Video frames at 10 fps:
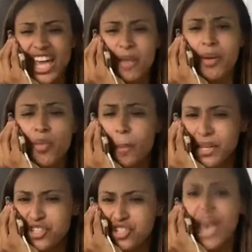enemy would
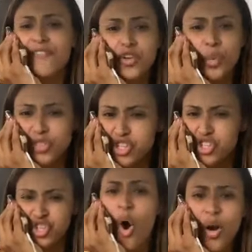be severed with the
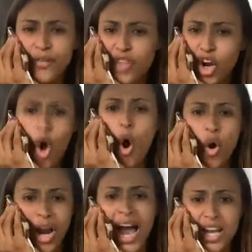sword of the
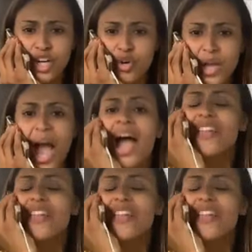Lord. Hallelujah.